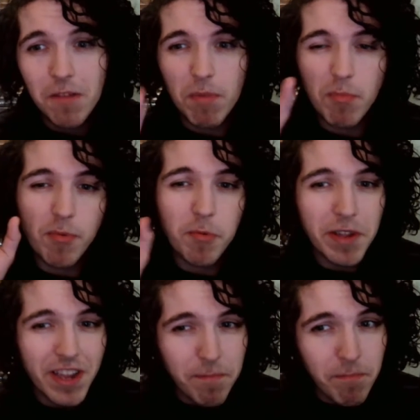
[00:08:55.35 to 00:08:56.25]
but
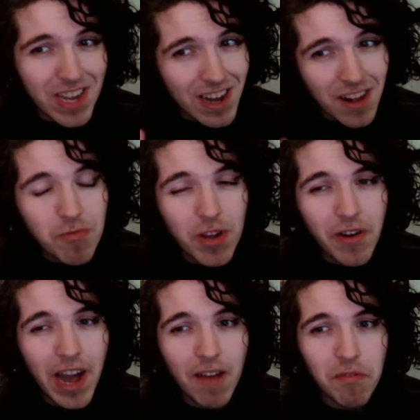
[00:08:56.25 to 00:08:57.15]
because we don't
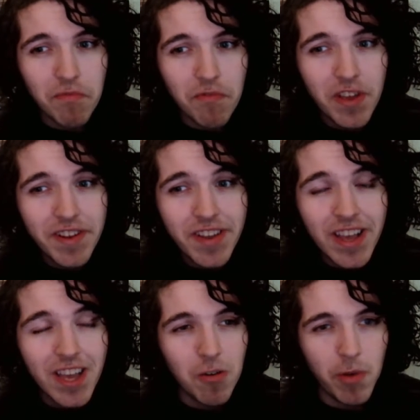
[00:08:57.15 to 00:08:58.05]
have him fit,
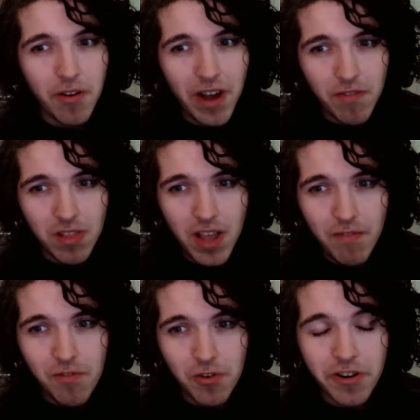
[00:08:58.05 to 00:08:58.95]
we don't have a
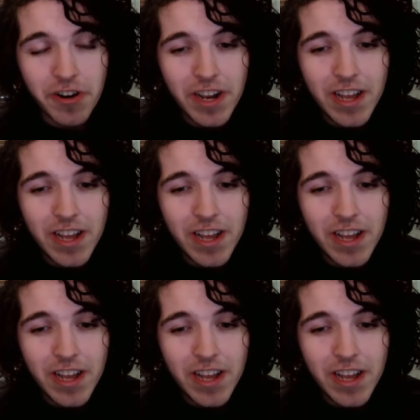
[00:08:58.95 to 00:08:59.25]
left footer,